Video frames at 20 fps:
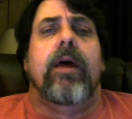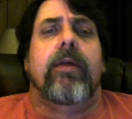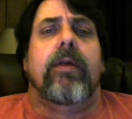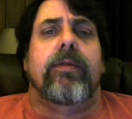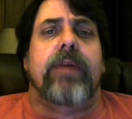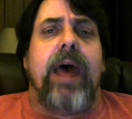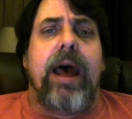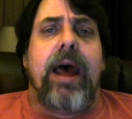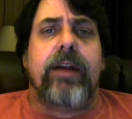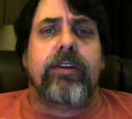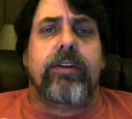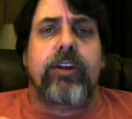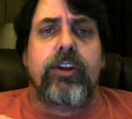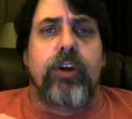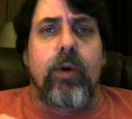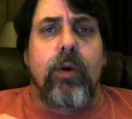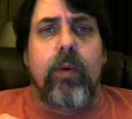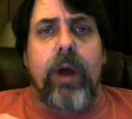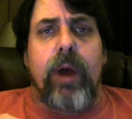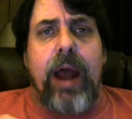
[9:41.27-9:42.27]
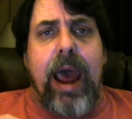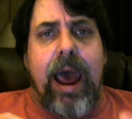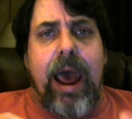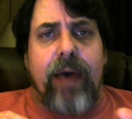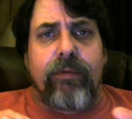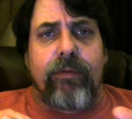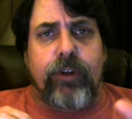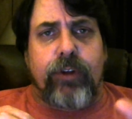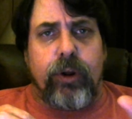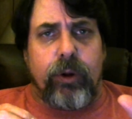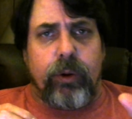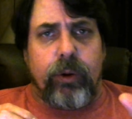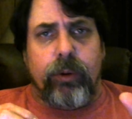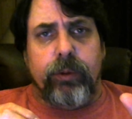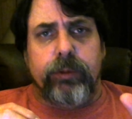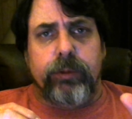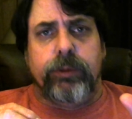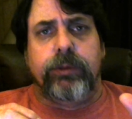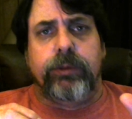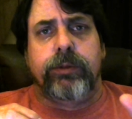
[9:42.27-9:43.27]
that you would have
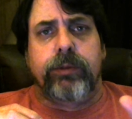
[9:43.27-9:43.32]
to,